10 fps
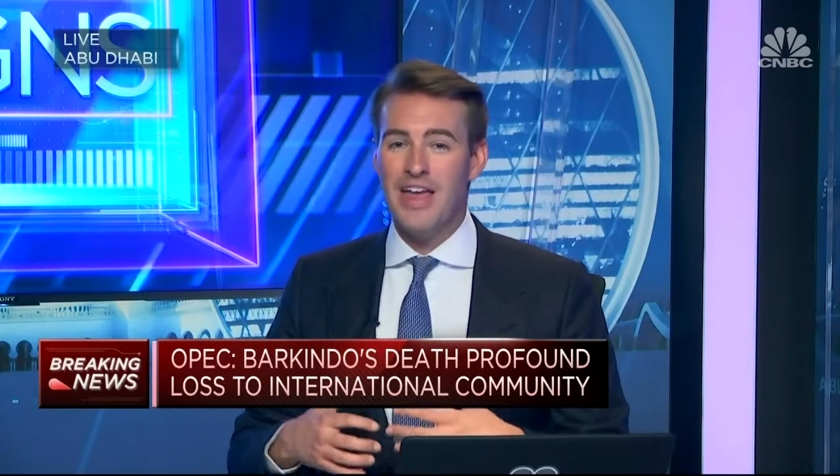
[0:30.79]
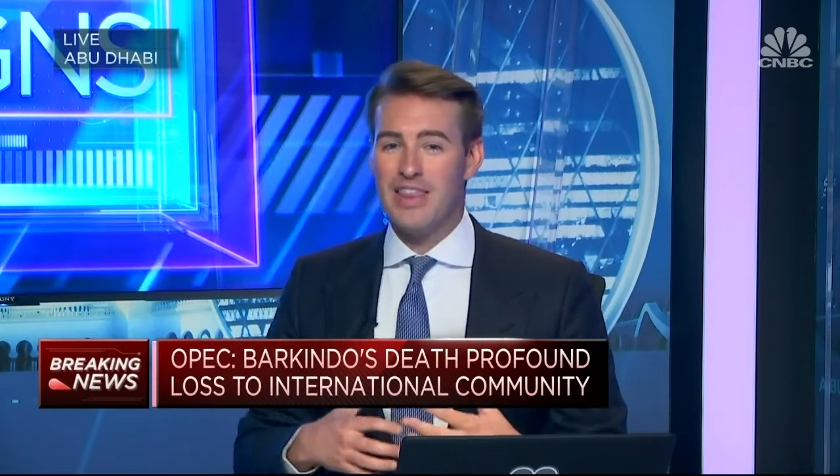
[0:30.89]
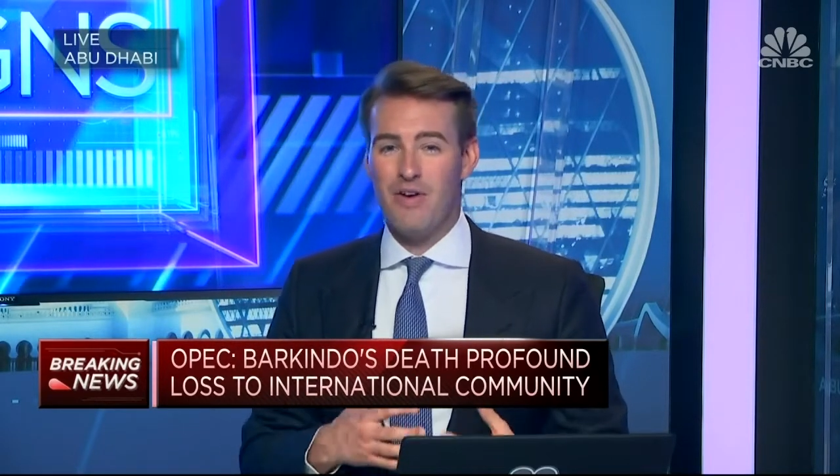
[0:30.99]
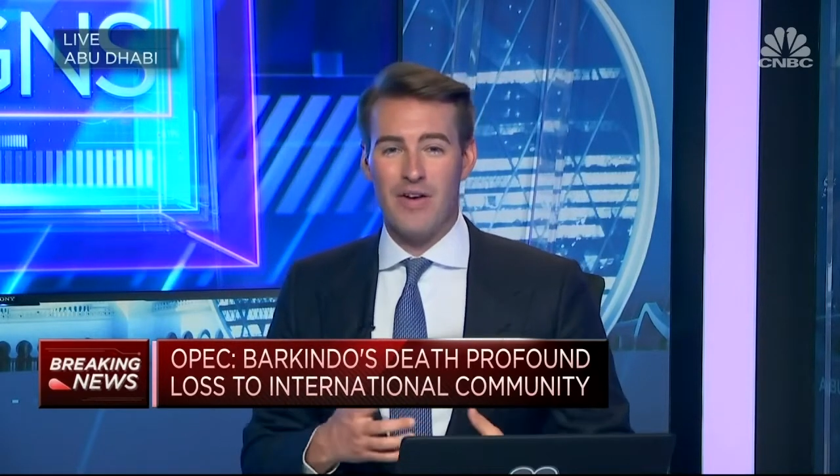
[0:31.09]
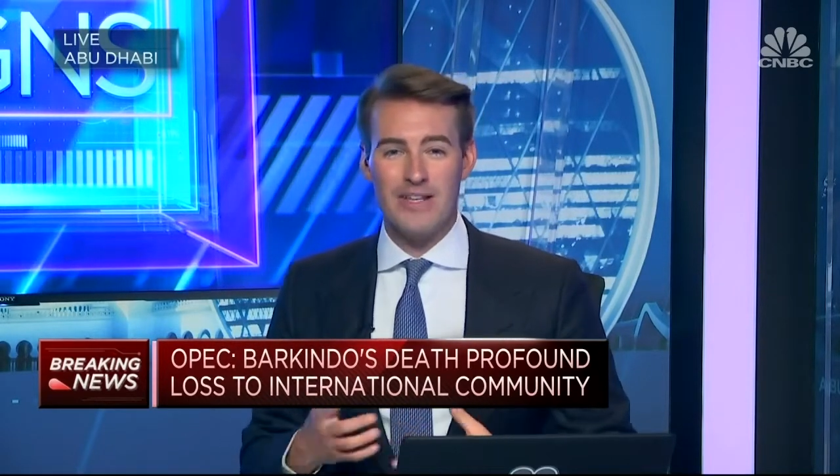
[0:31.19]

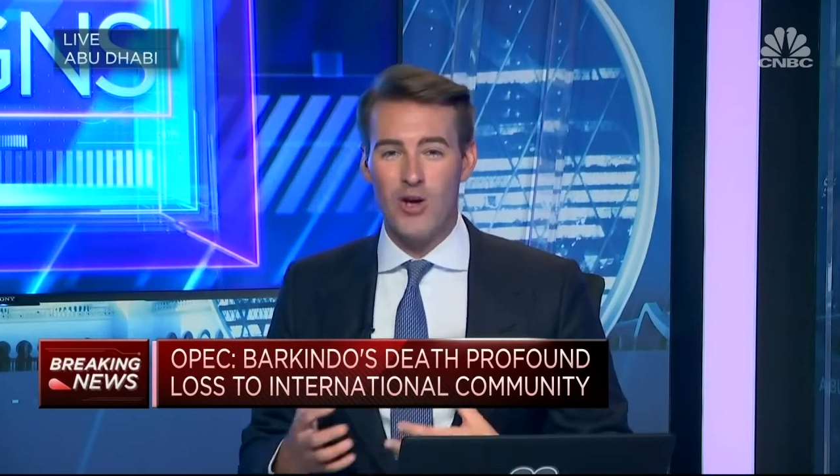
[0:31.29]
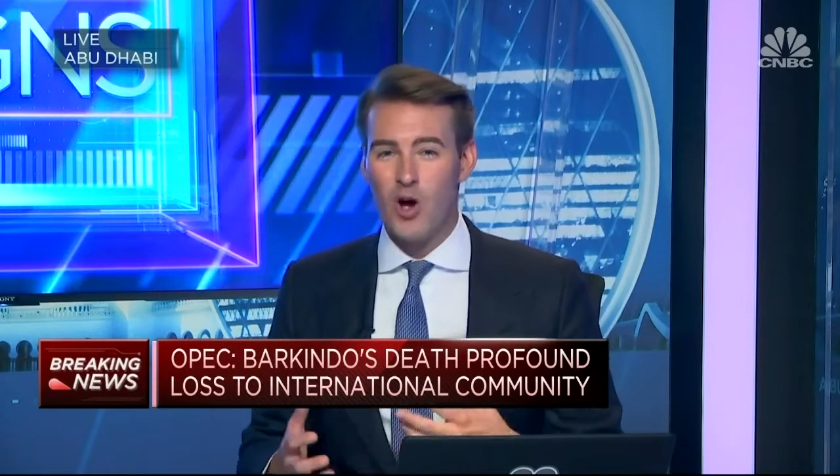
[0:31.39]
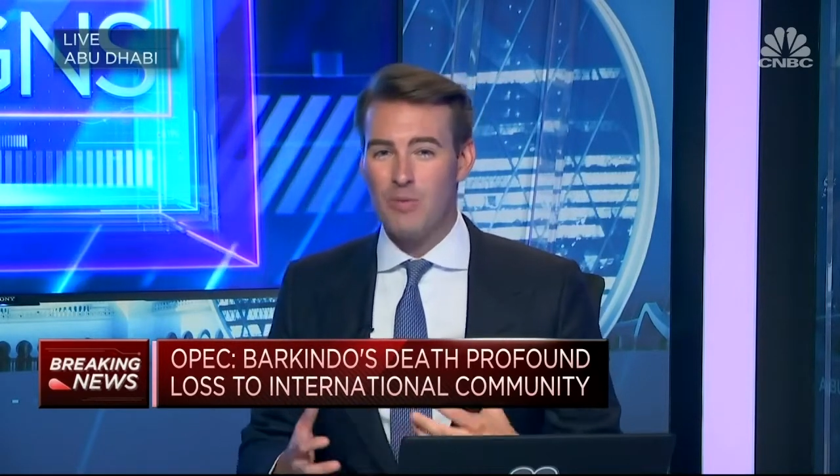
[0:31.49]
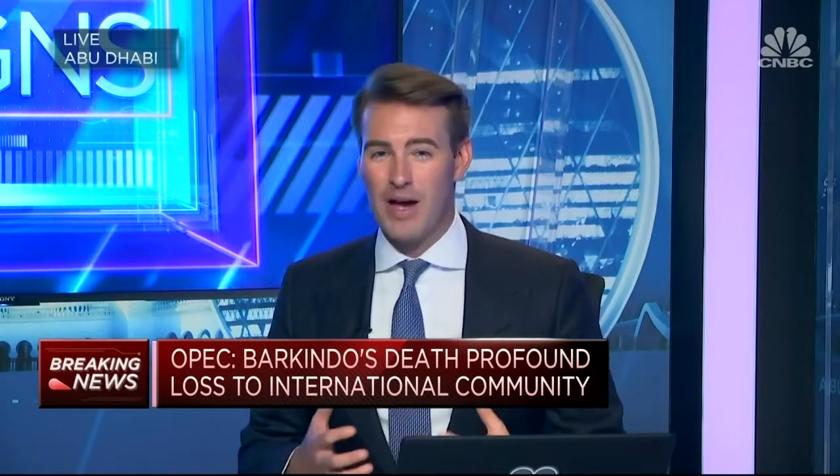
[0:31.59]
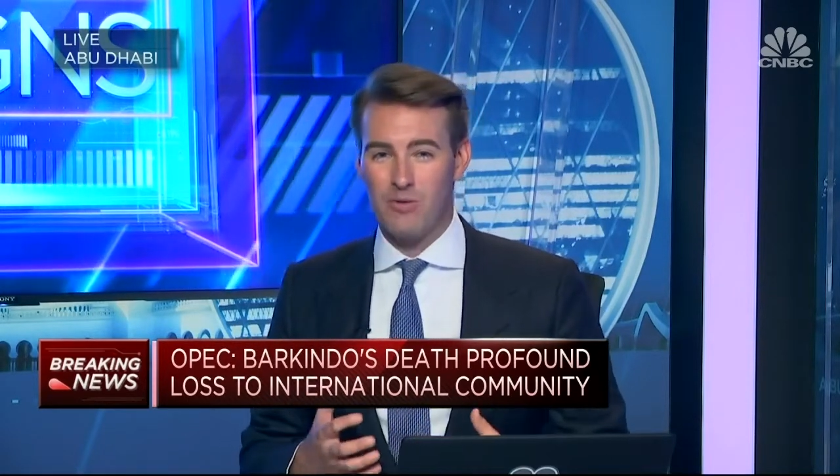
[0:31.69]
the various
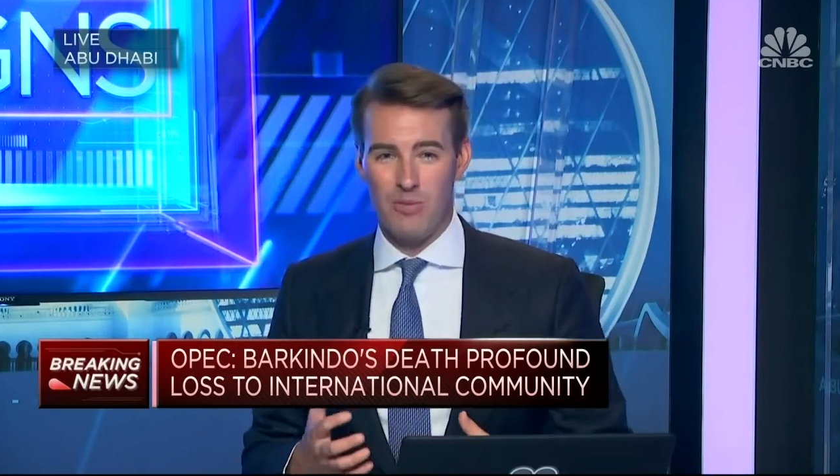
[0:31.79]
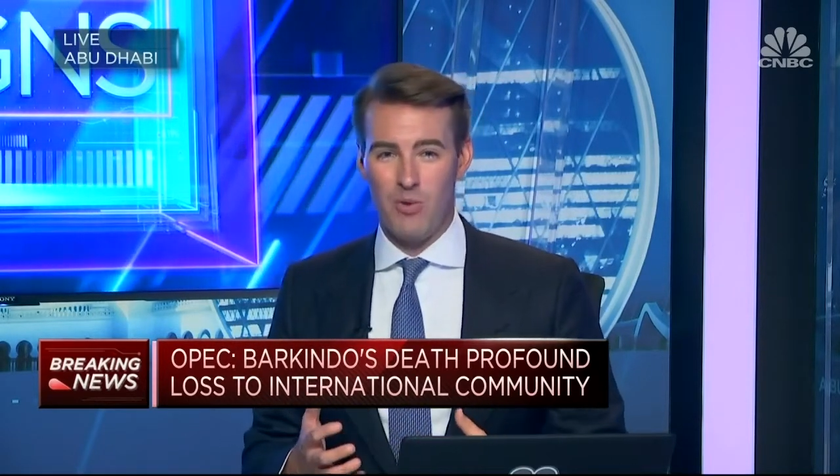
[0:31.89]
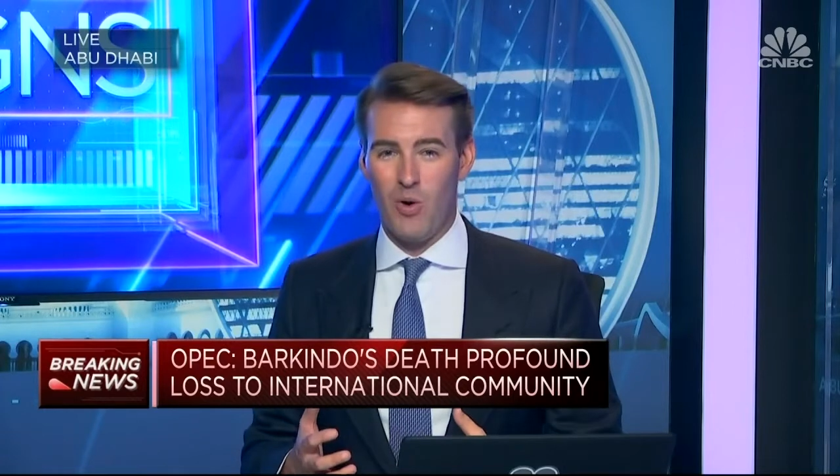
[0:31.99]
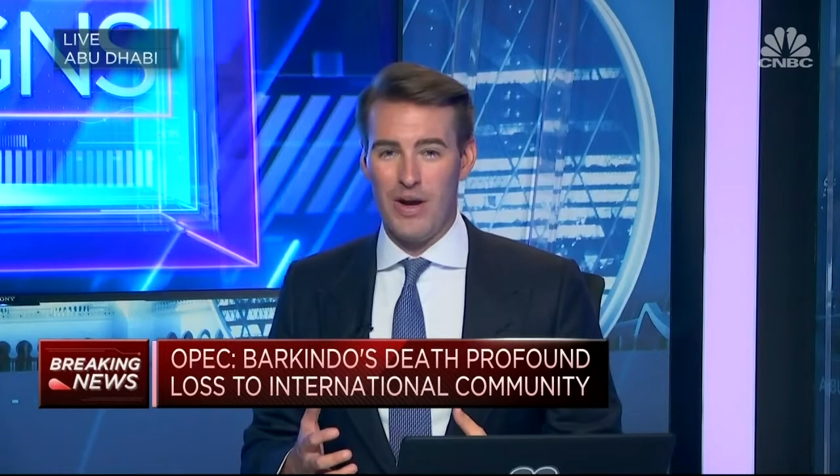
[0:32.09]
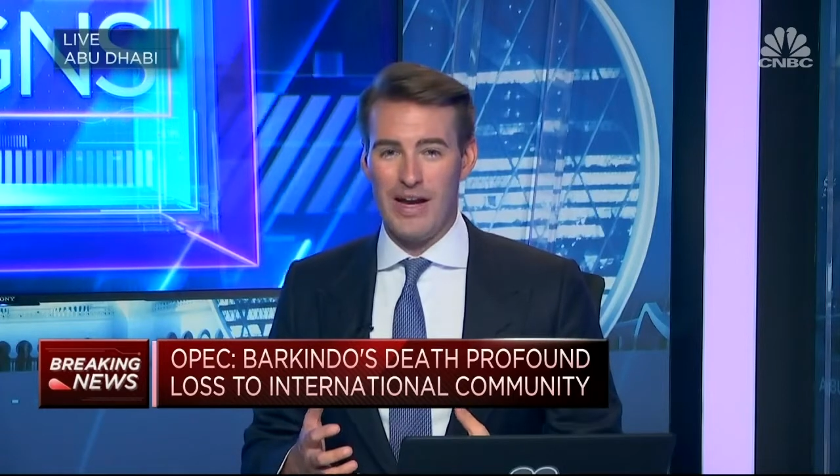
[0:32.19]
OPEC
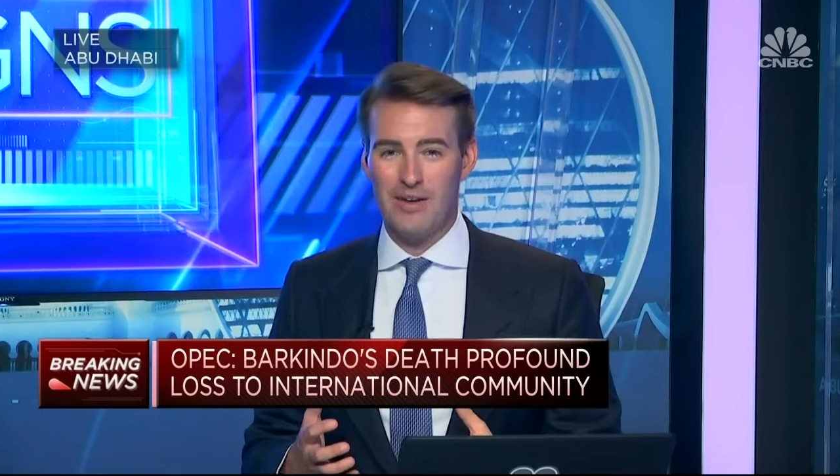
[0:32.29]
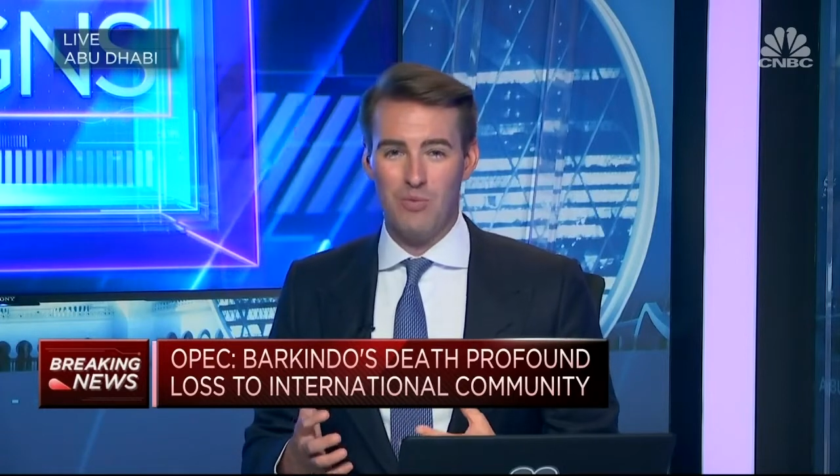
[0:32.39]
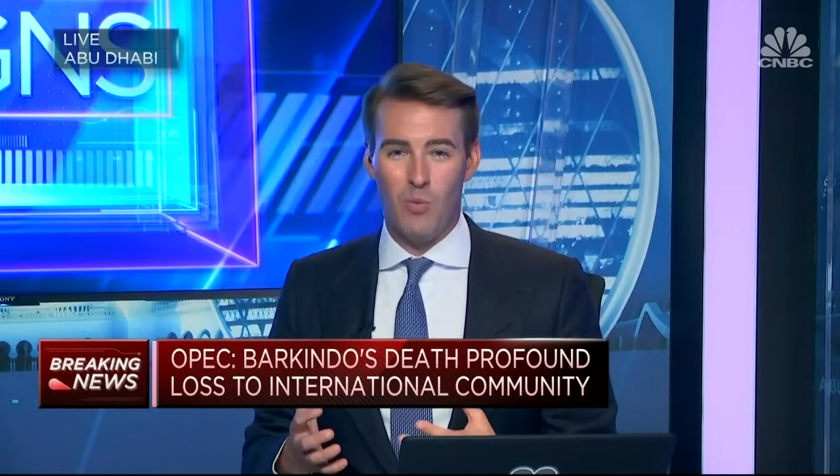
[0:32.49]
reporting